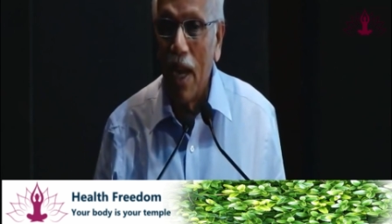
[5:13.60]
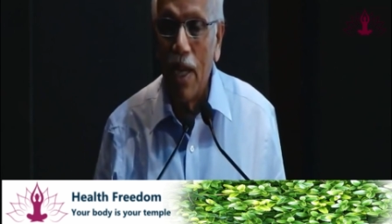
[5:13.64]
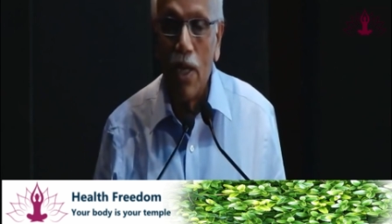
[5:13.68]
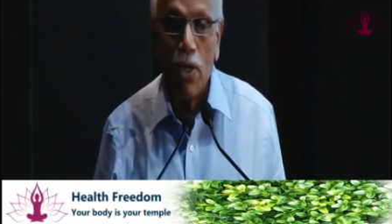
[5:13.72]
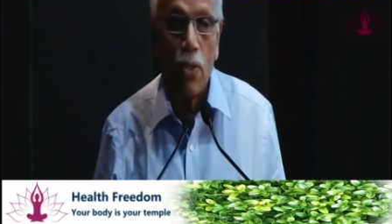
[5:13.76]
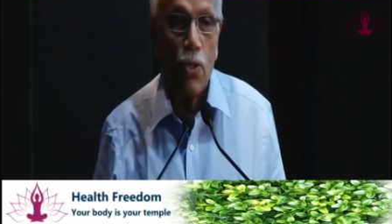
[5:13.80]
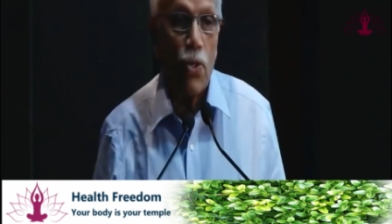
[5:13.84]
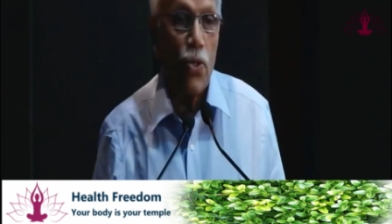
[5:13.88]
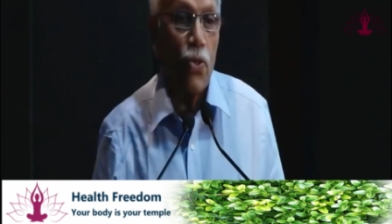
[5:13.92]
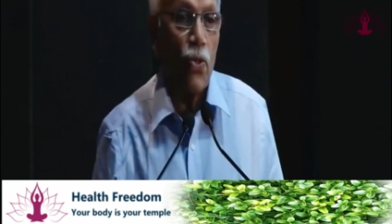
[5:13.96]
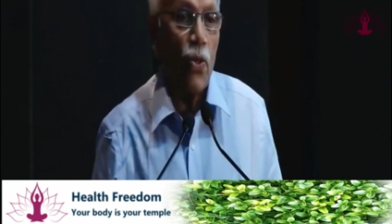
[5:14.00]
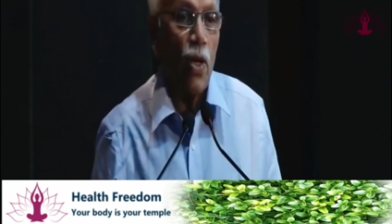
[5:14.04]
I
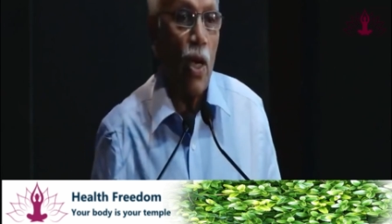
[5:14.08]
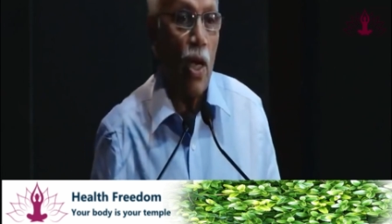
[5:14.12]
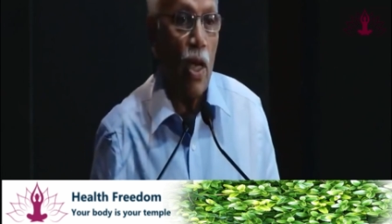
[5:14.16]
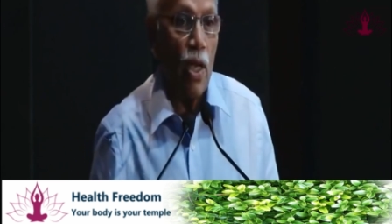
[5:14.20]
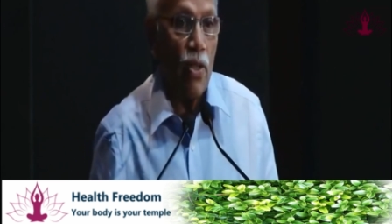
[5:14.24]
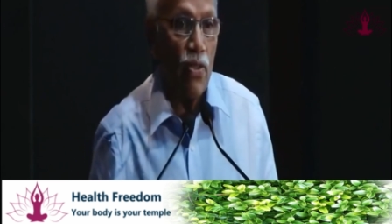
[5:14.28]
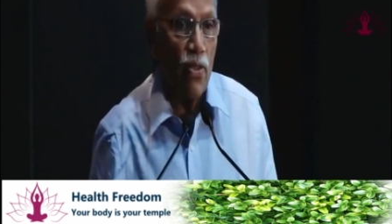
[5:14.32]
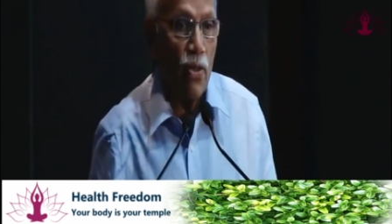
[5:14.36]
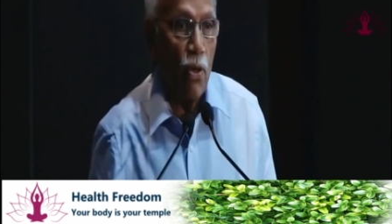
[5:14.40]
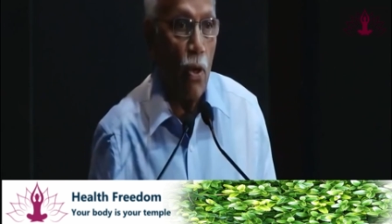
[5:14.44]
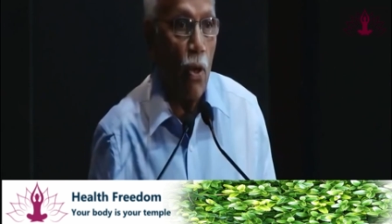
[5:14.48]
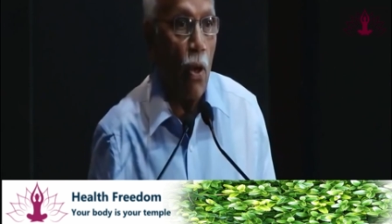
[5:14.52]
used to
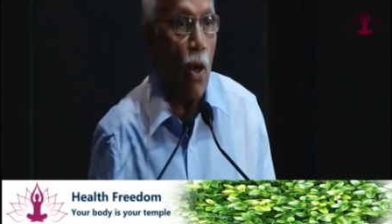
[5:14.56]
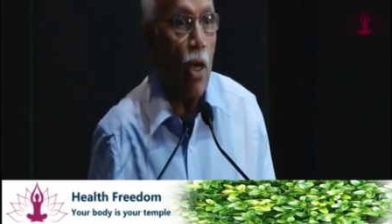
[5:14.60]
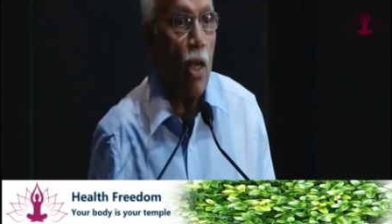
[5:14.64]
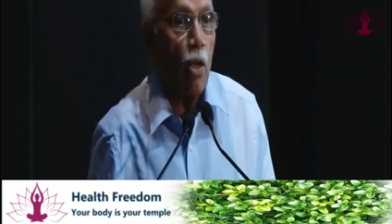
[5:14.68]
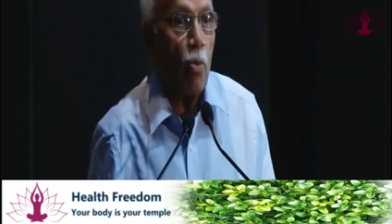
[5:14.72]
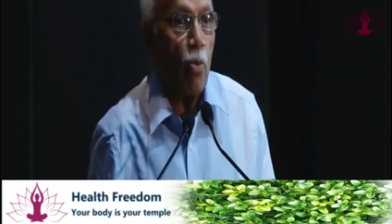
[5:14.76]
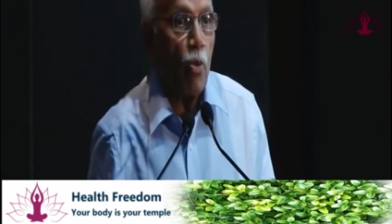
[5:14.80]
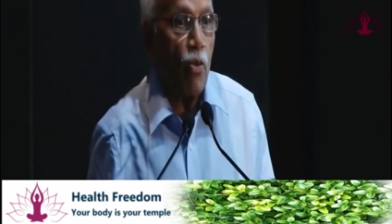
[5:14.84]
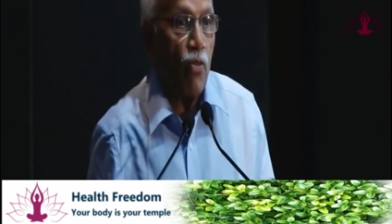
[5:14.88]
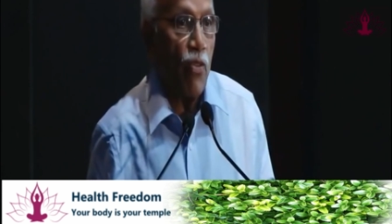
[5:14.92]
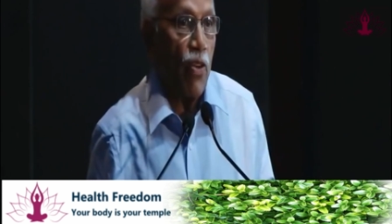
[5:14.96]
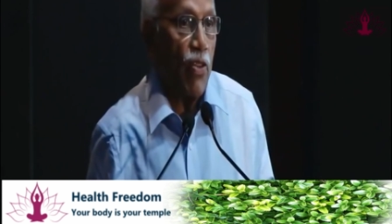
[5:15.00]
ask a
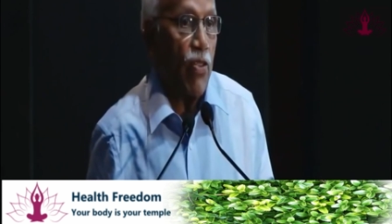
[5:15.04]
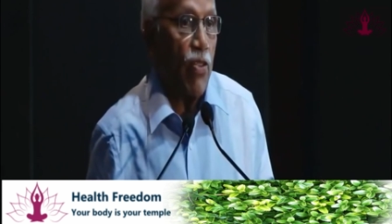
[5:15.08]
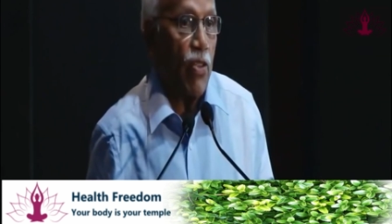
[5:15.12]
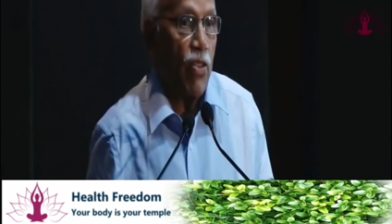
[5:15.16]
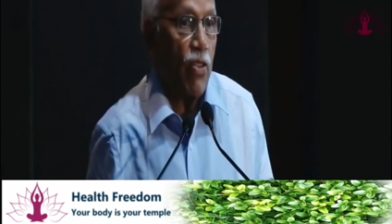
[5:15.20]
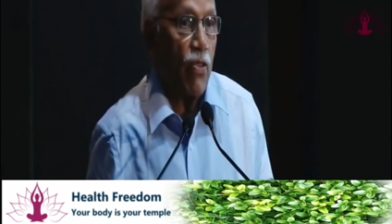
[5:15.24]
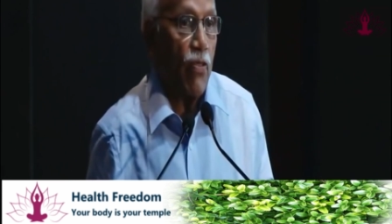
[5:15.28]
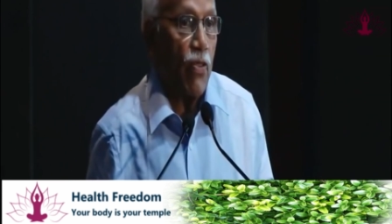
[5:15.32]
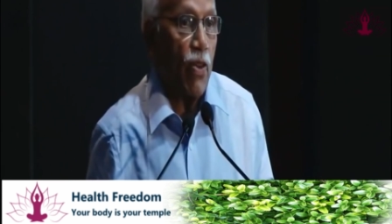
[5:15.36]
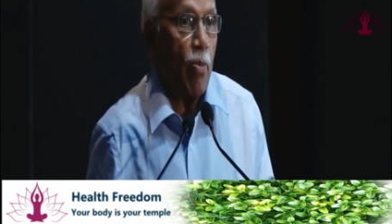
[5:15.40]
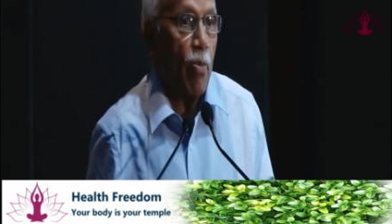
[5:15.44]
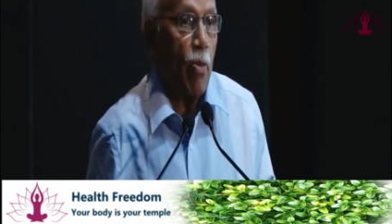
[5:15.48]
lot of
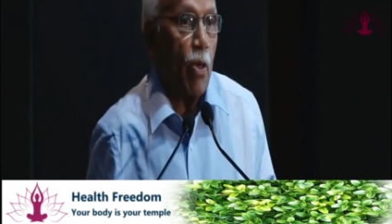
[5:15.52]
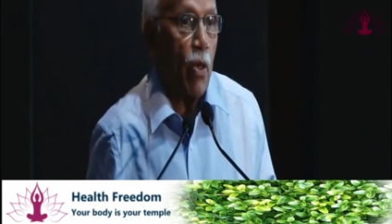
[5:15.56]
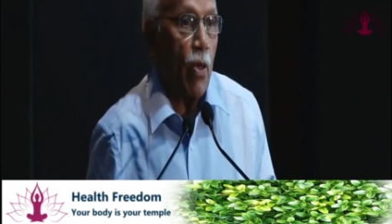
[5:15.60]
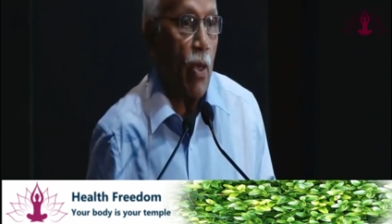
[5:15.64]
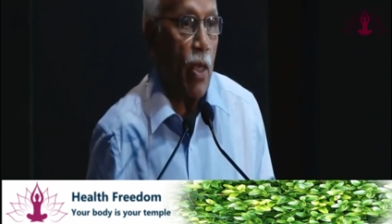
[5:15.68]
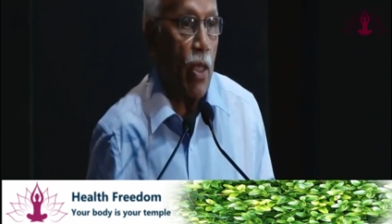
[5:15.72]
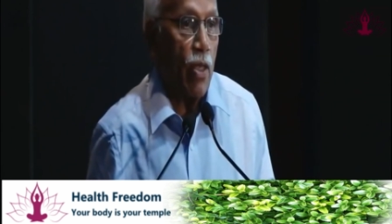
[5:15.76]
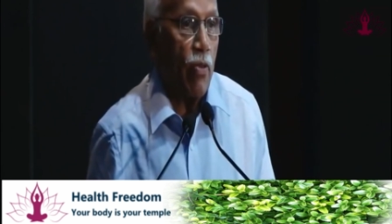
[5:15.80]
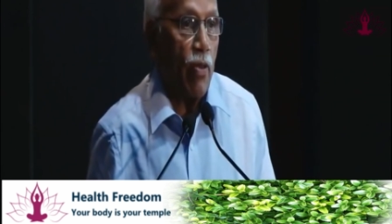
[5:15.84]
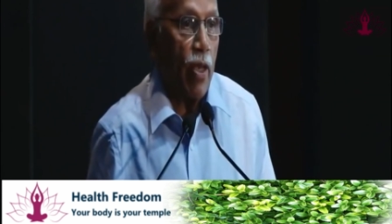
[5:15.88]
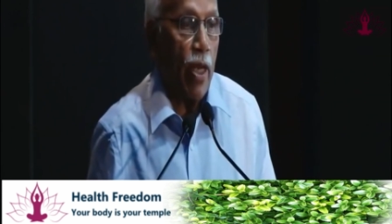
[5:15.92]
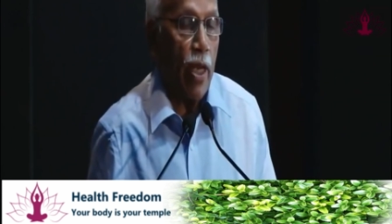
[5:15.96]
professors of
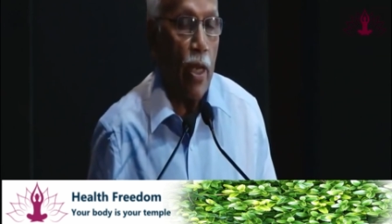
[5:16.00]
pharmacology